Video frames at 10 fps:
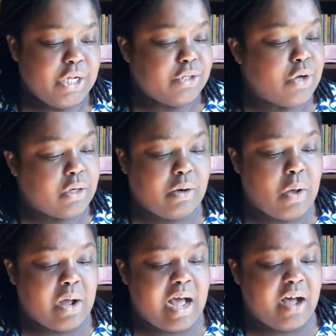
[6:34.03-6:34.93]
Not
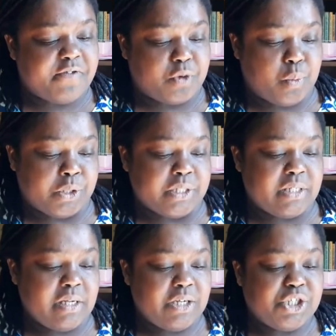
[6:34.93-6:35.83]
long
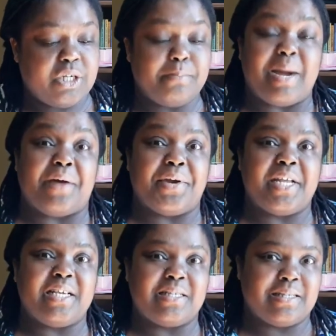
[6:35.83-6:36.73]
afterwards, she married
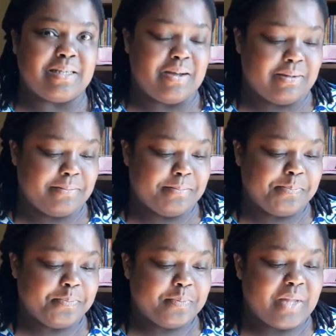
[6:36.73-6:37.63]
his son,
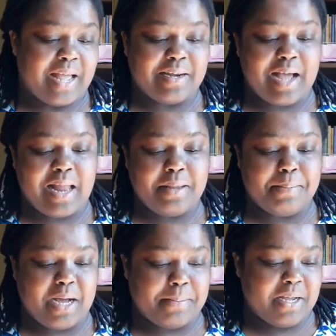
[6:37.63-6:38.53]
and
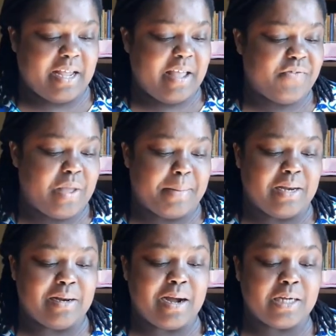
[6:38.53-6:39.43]
Alibaba gave them a
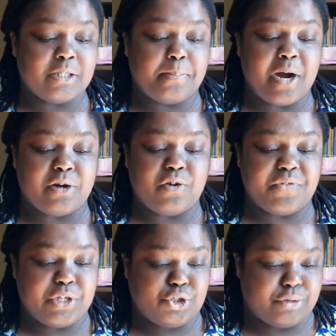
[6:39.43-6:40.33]
large part of
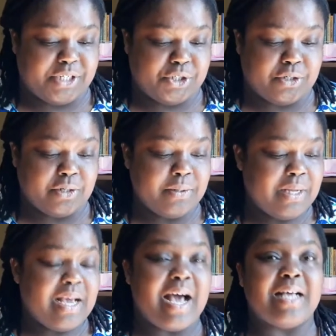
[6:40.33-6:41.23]
the treasure
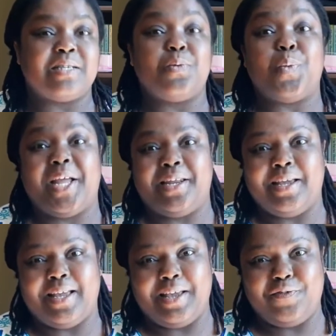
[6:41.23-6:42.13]
as a
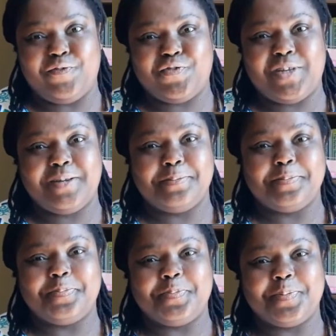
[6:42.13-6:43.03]
wedding gift.
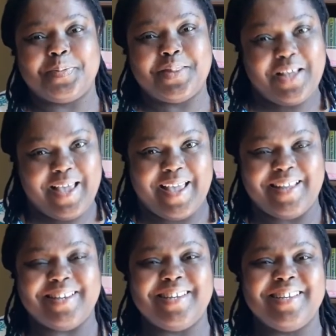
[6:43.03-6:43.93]
The
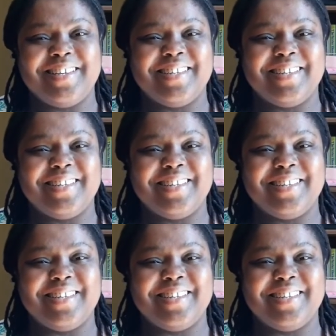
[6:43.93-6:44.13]
end.